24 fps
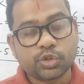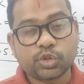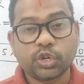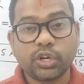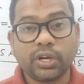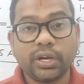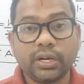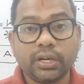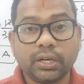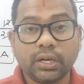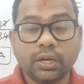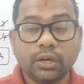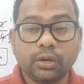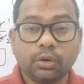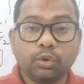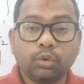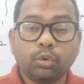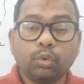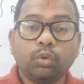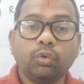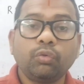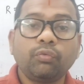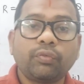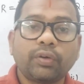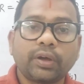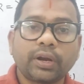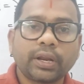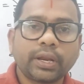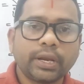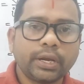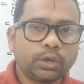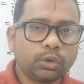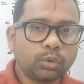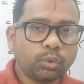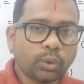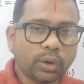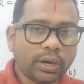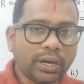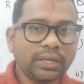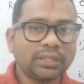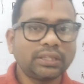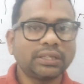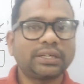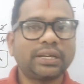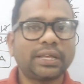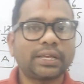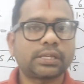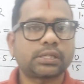Children, don't forget to
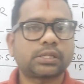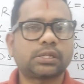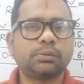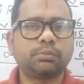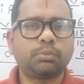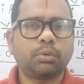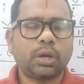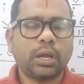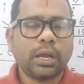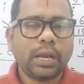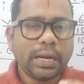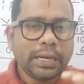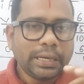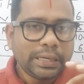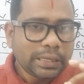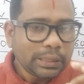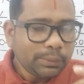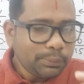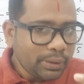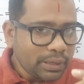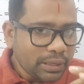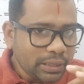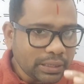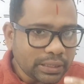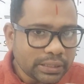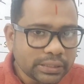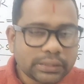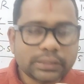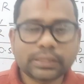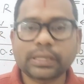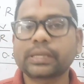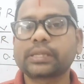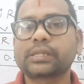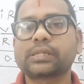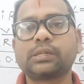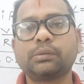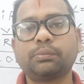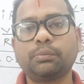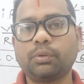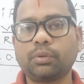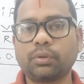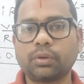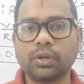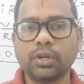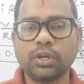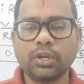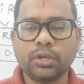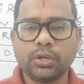read the textbook. Ultimately it is a
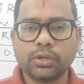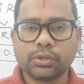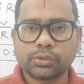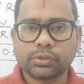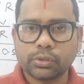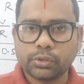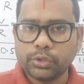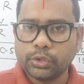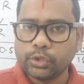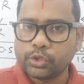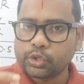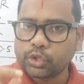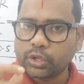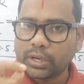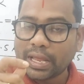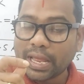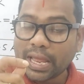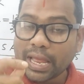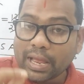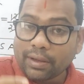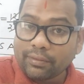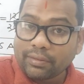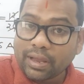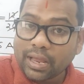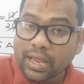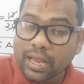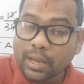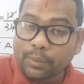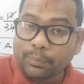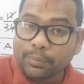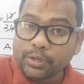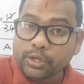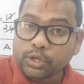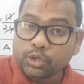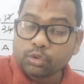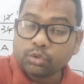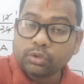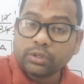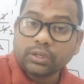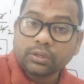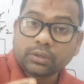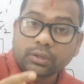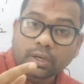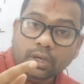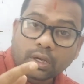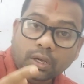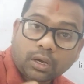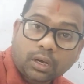textbook, so you should have a habit
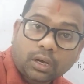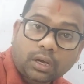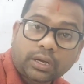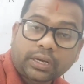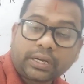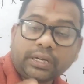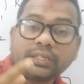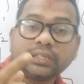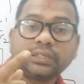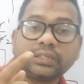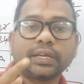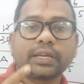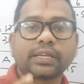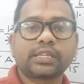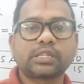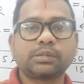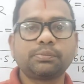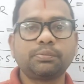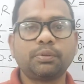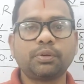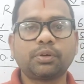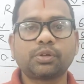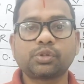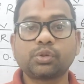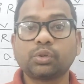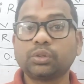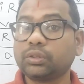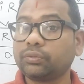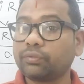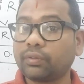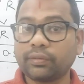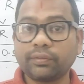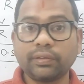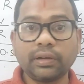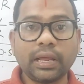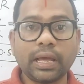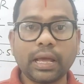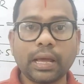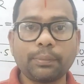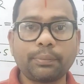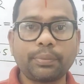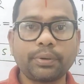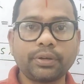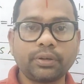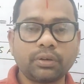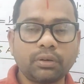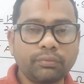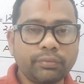to read the textbook, so that what will
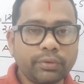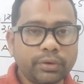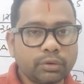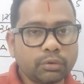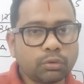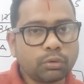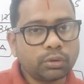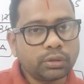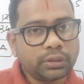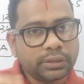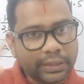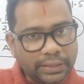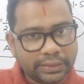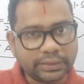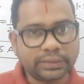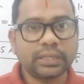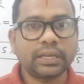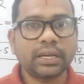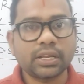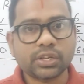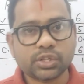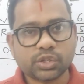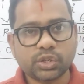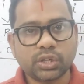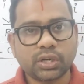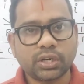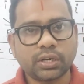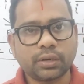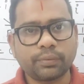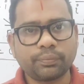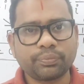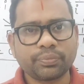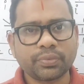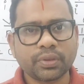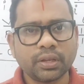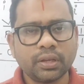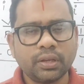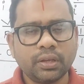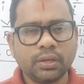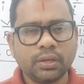happen, you know, when you go to tenth class, children,